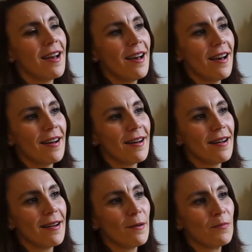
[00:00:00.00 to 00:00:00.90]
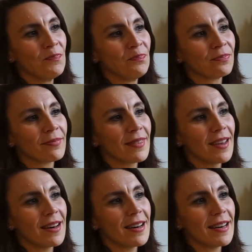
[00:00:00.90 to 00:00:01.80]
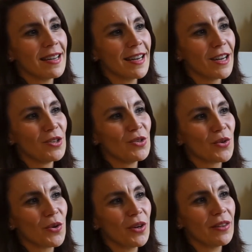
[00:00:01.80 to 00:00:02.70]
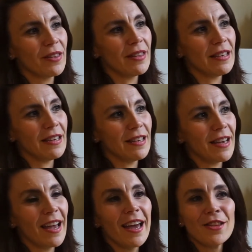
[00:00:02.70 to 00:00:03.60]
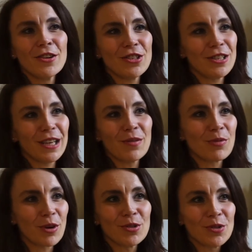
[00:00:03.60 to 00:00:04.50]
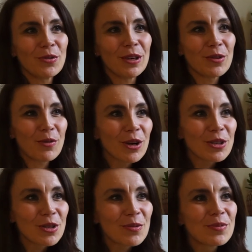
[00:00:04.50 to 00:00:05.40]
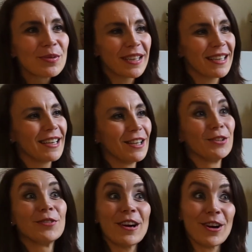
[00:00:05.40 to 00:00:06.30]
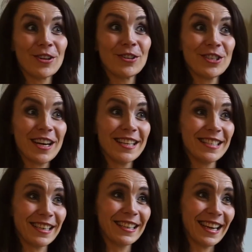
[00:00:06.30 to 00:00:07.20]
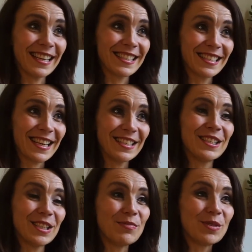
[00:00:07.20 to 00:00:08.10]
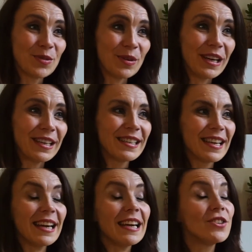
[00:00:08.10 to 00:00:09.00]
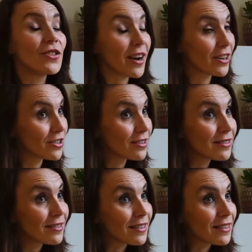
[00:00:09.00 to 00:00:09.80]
I enjoyed the energetic approach during the workshop. A lot of energizing exercises in between, interaction.